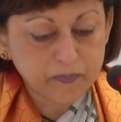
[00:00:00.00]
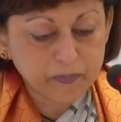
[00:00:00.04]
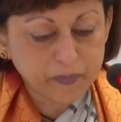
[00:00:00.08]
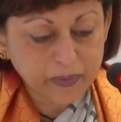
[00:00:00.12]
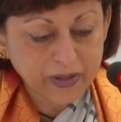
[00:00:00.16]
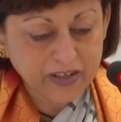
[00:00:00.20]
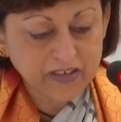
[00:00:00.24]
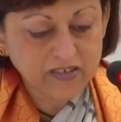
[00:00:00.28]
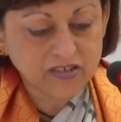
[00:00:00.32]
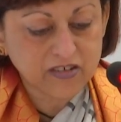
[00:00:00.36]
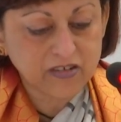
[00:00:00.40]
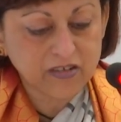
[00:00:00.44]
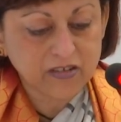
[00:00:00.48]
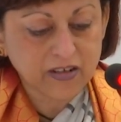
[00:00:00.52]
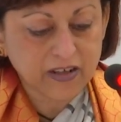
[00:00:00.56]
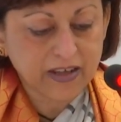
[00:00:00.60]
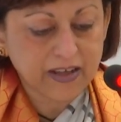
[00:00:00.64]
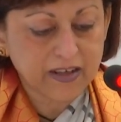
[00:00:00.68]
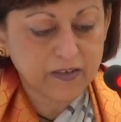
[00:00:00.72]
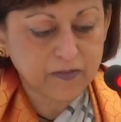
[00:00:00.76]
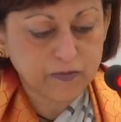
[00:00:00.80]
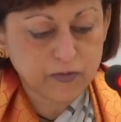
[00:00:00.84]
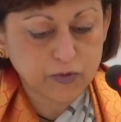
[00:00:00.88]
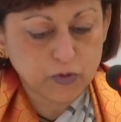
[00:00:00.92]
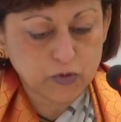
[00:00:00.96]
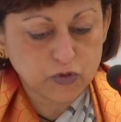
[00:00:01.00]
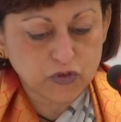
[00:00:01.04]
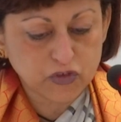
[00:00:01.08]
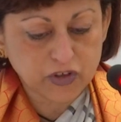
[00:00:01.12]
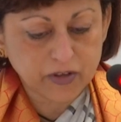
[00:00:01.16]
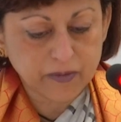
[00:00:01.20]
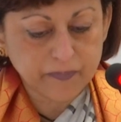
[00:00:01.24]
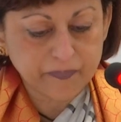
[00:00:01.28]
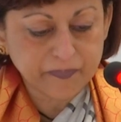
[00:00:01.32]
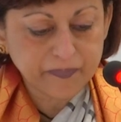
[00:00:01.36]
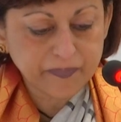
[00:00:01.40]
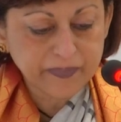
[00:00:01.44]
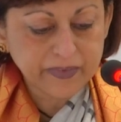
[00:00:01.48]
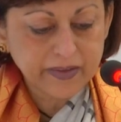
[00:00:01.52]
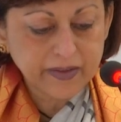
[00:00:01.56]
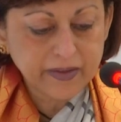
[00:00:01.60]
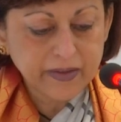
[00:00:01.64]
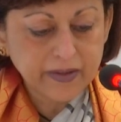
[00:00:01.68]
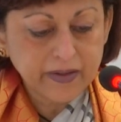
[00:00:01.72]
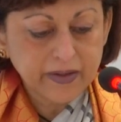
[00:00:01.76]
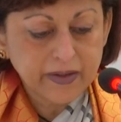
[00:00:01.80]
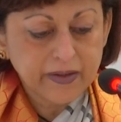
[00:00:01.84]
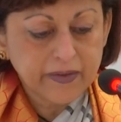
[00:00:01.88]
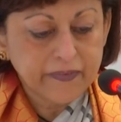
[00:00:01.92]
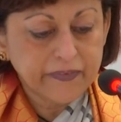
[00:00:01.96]
present and future.
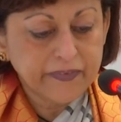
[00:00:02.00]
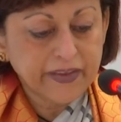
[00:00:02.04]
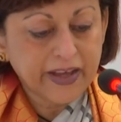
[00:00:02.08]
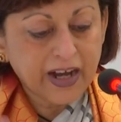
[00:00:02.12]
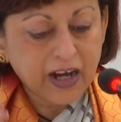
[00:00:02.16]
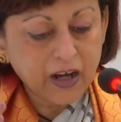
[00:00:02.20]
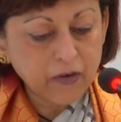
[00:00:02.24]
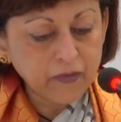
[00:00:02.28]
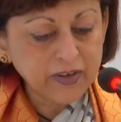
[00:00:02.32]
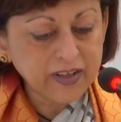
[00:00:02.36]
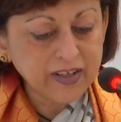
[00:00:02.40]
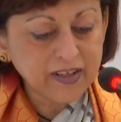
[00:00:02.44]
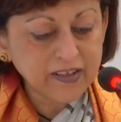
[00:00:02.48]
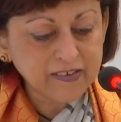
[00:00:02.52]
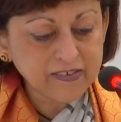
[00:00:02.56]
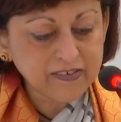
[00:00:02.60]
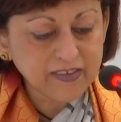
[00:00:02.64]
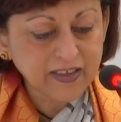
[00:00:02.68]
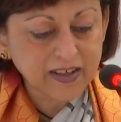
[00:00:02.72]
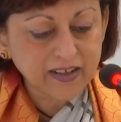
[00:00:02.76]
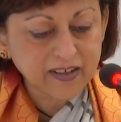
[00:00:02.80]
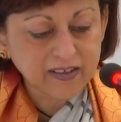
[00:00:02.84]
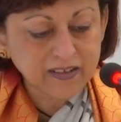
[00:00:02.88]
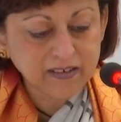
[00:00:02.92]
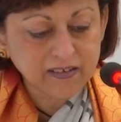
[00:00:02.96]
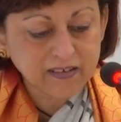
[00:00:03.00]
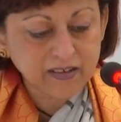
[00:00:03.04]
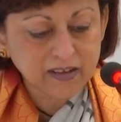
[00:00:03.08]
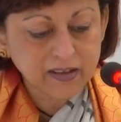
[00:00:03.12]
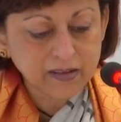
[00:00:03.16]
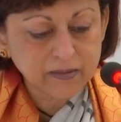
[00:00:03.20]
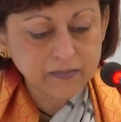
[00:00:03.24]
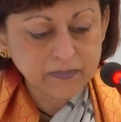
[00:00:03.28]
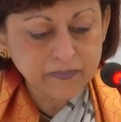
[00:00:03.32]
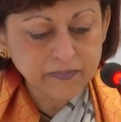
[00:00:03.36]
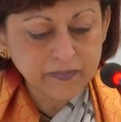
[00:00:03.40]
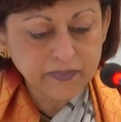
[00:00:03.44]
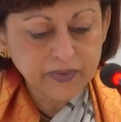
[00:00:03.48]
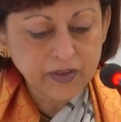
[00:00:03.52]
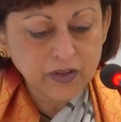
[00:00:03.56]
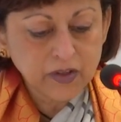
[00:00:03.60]
Now, in his second term,